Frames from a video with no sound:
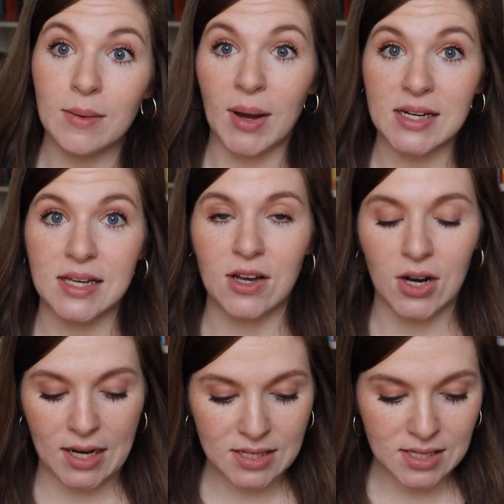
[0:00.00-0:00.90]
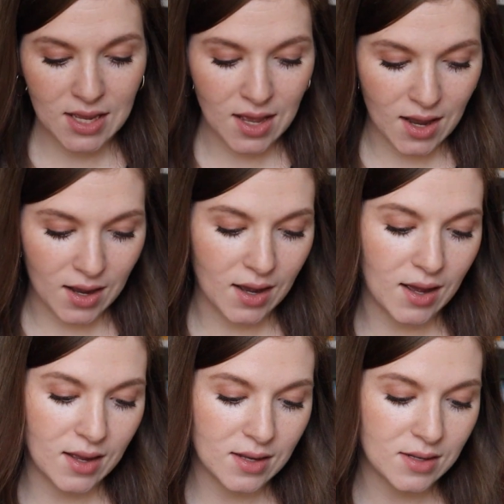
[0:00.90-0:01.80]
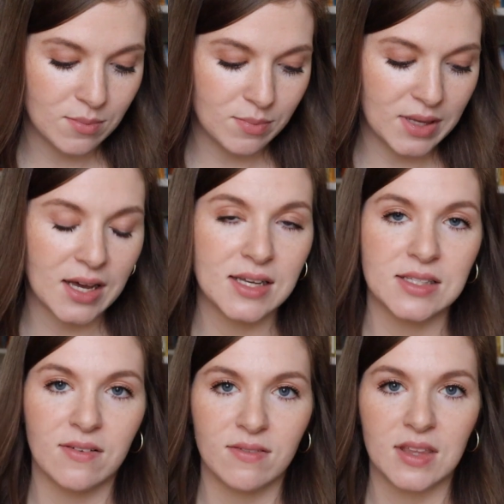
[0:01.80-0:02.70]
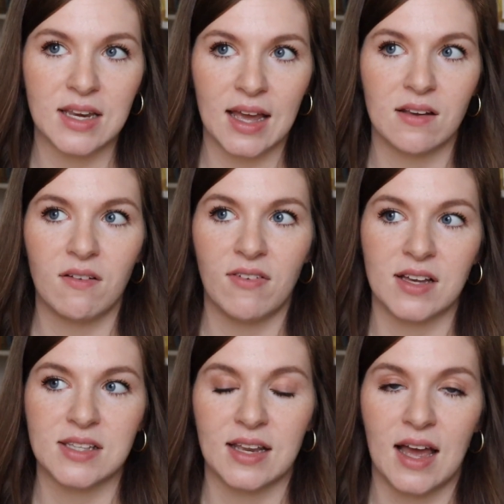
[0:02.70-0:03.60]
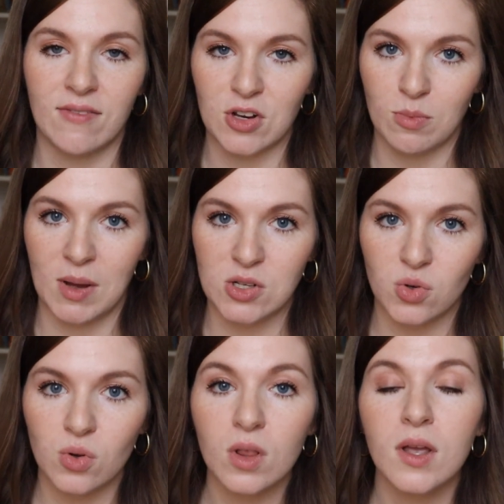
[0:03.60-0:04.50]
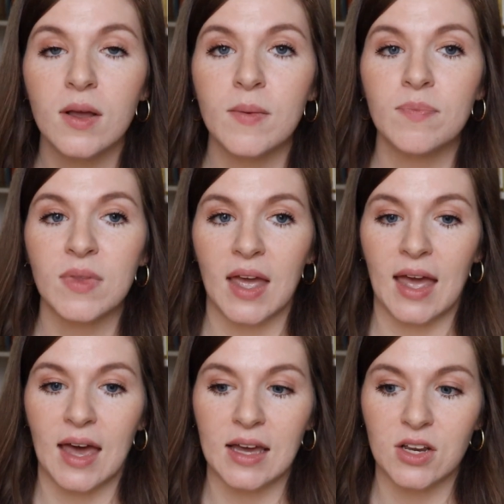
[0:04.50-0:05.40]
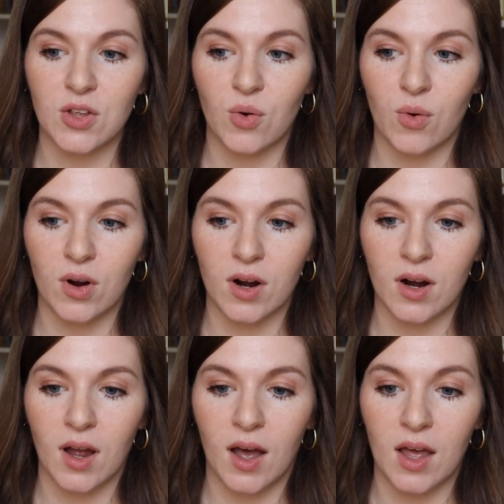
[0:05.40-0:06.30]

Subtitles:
My take on it, because of the negative effects it can have on your mental and your